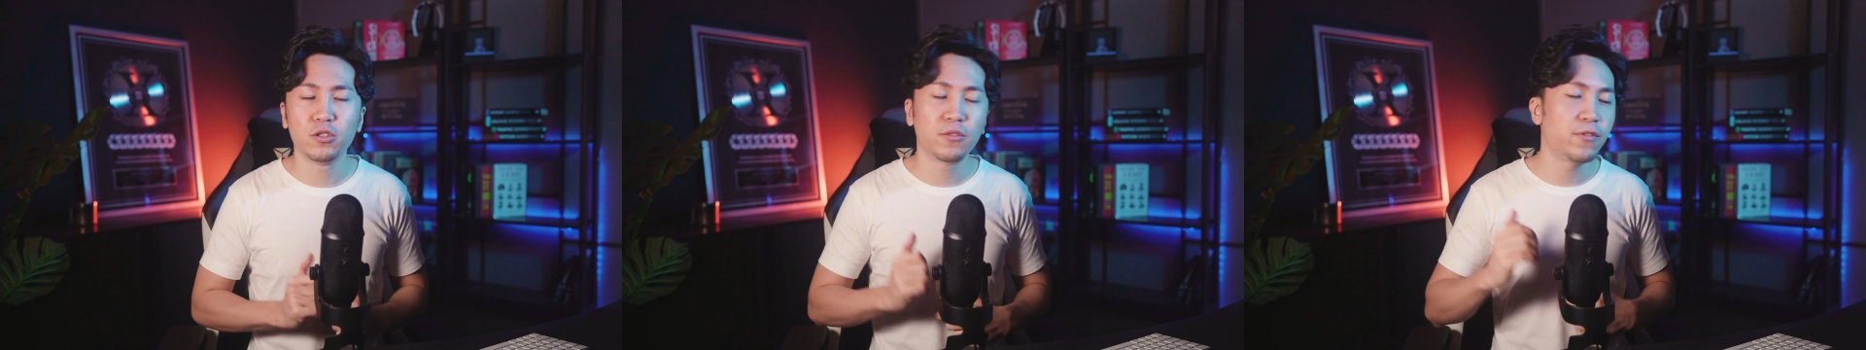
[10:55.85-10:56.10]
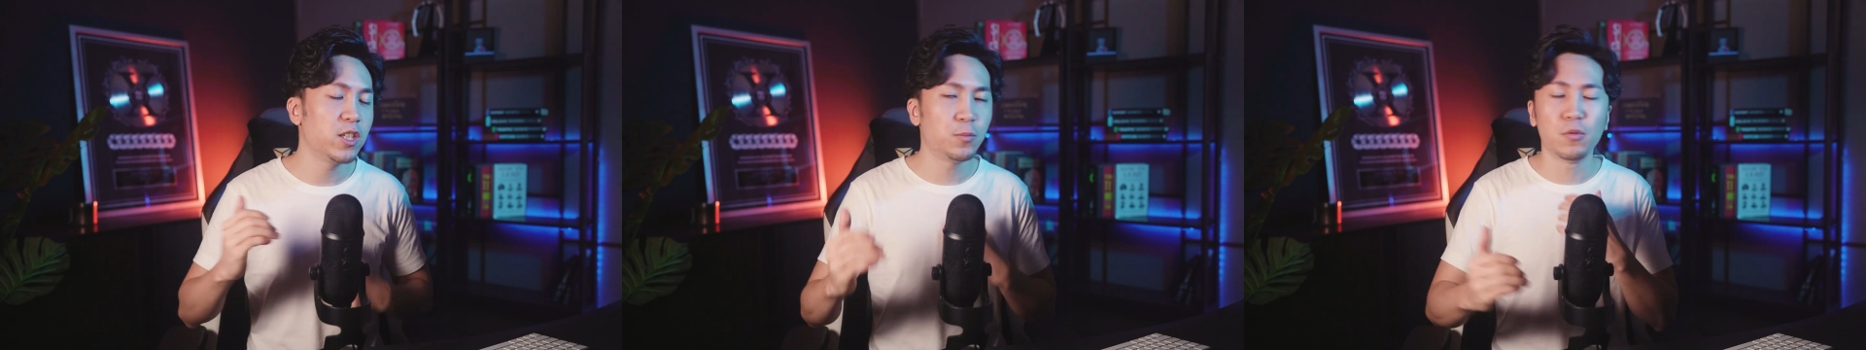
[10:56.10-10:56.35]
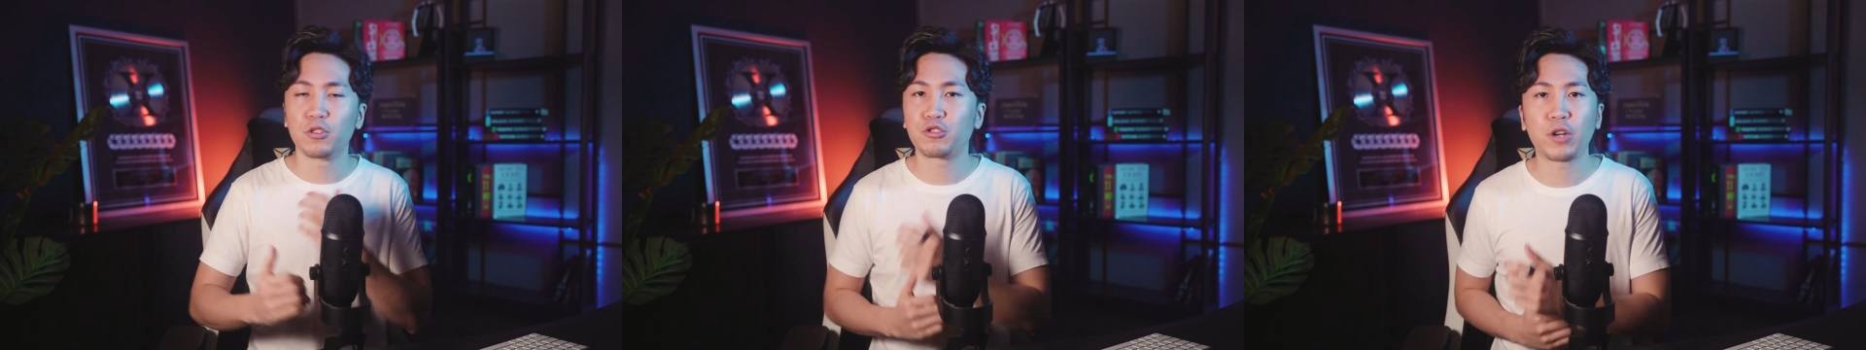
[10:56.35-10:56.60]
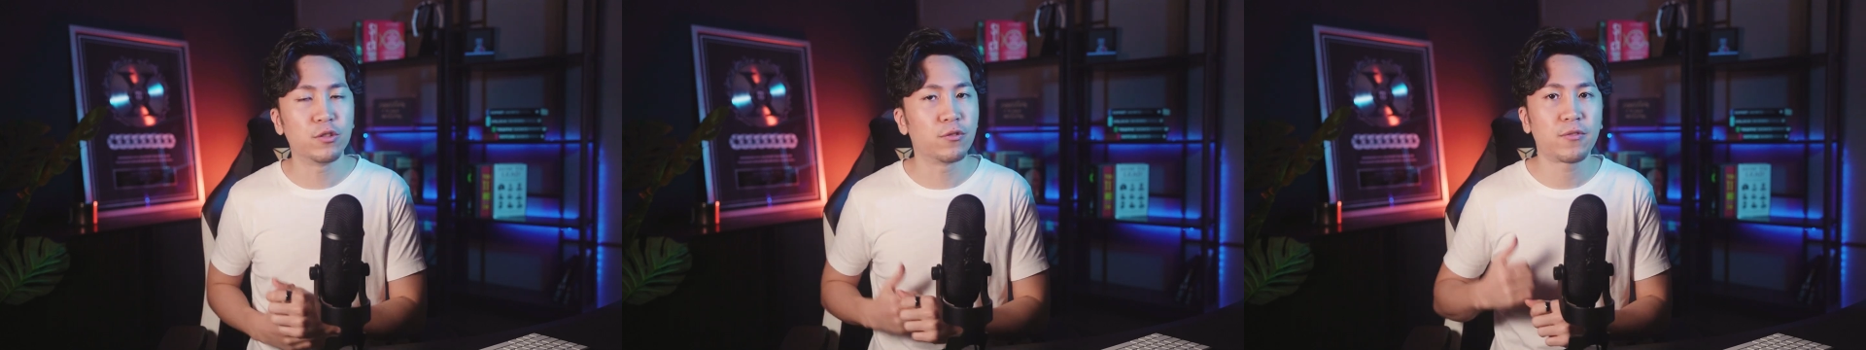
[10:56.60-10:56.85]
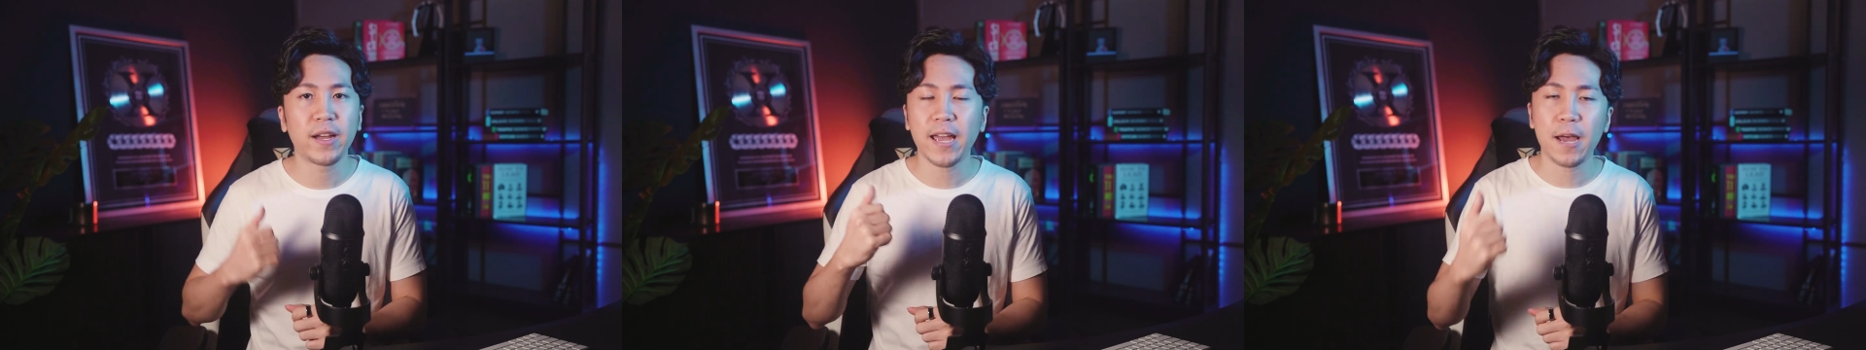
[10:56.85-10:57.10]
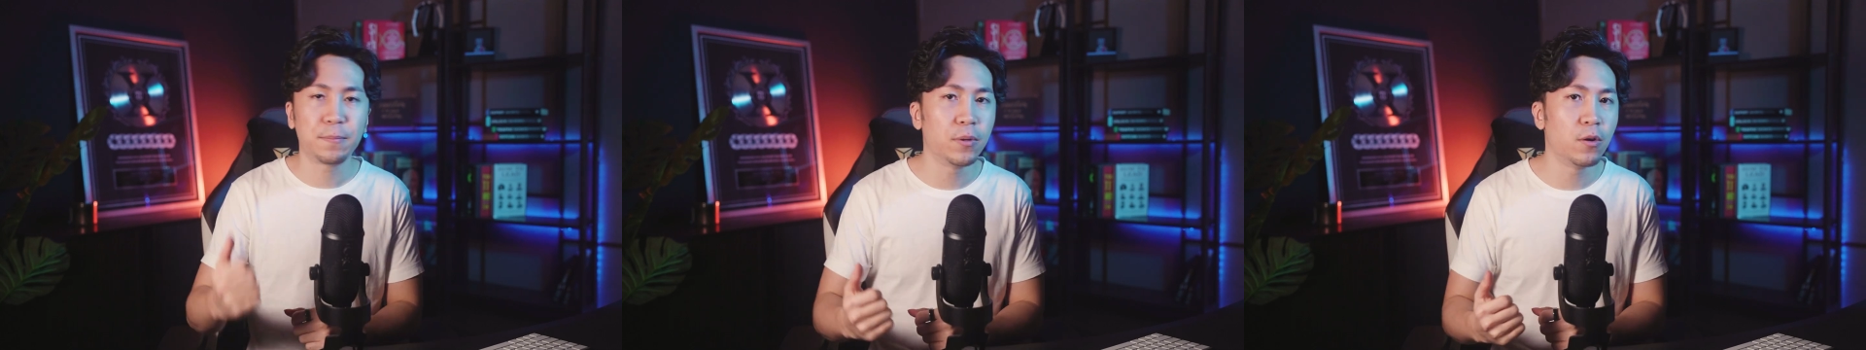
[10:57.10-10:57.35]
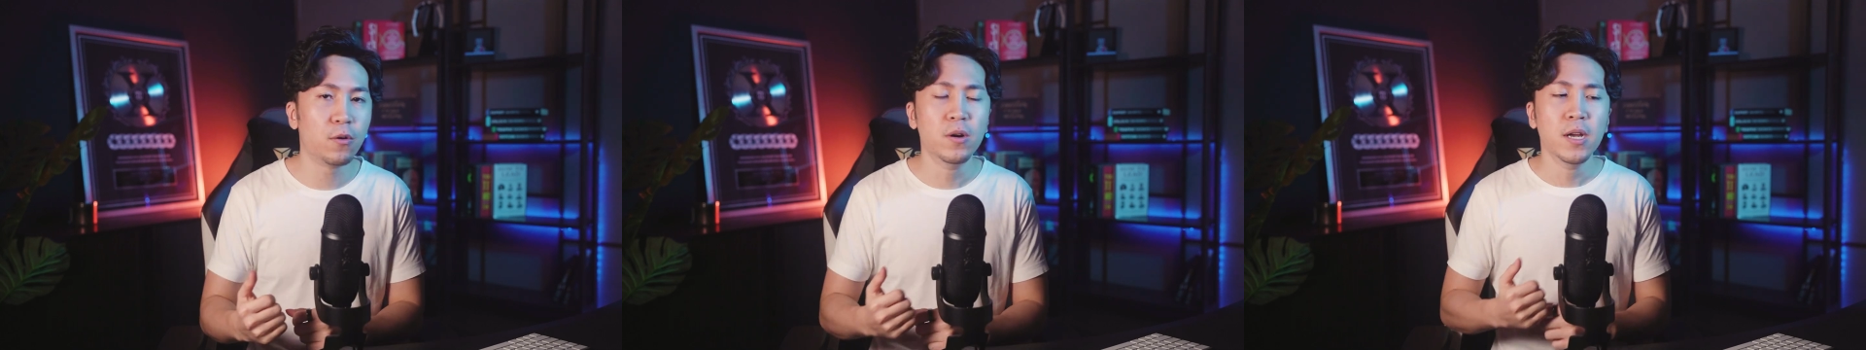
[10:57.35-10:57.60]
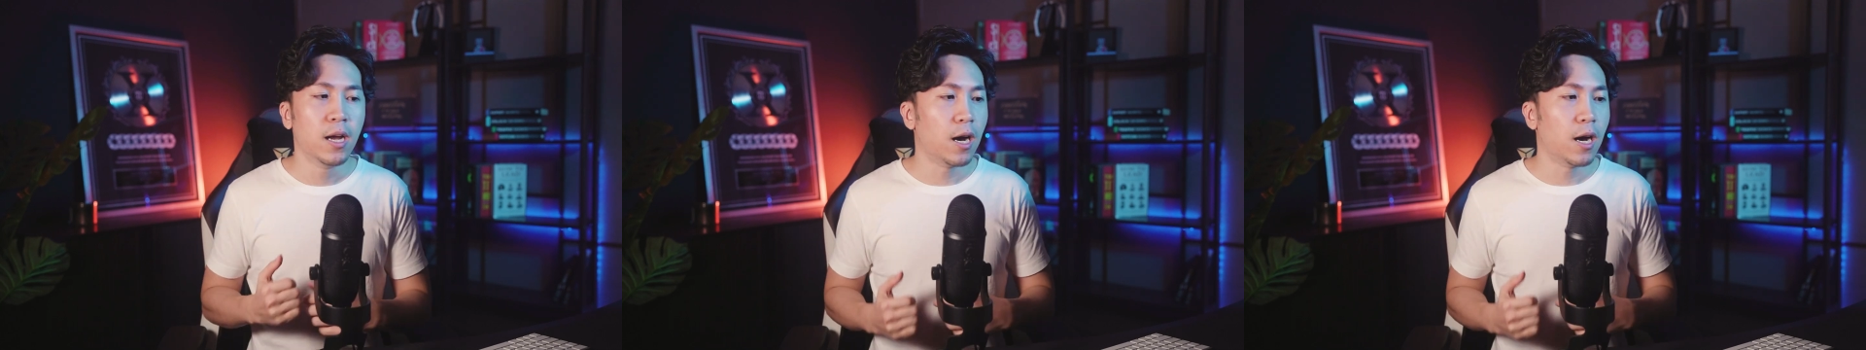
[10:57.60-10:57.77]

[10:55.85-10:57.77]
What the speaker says: You know, Facebook was trying to fight Apple.